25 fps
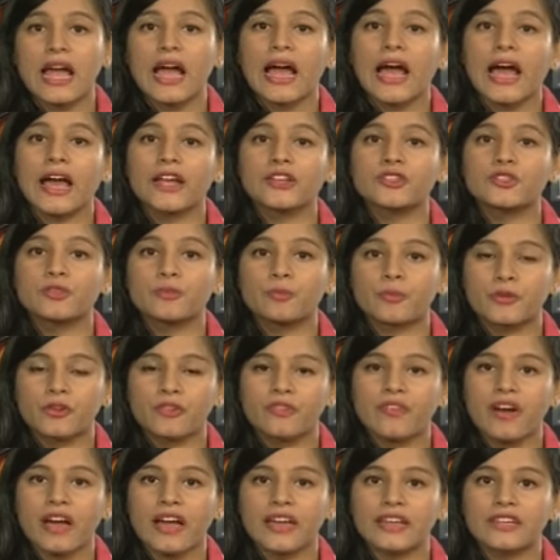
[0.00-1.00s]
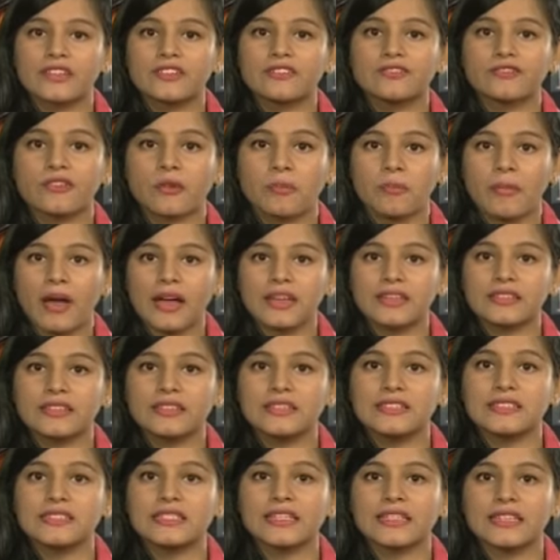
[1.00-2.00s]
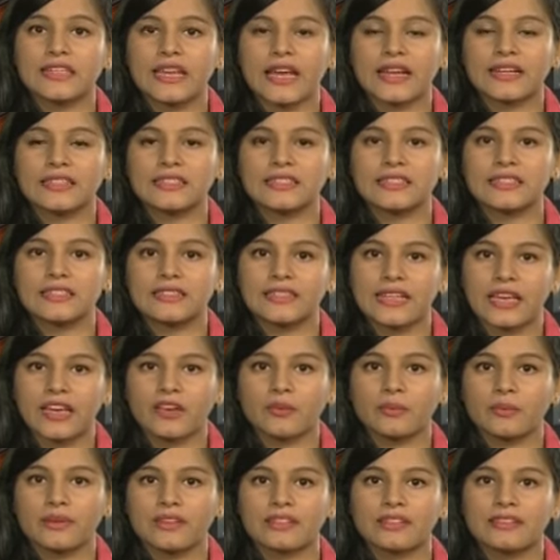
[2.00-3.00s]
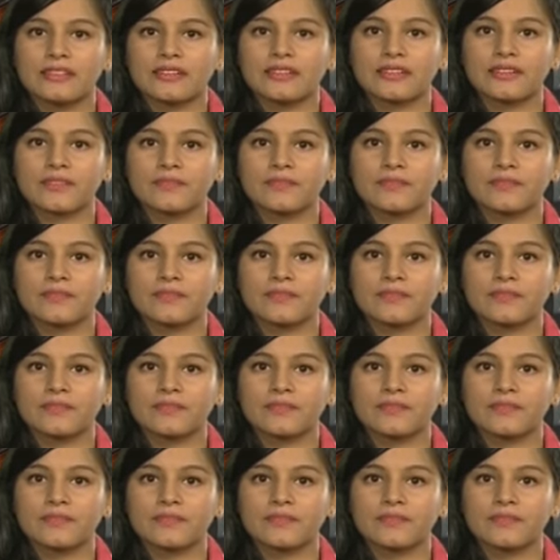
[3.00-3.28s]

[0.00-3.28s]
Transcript: and to provide for matters connected therewith.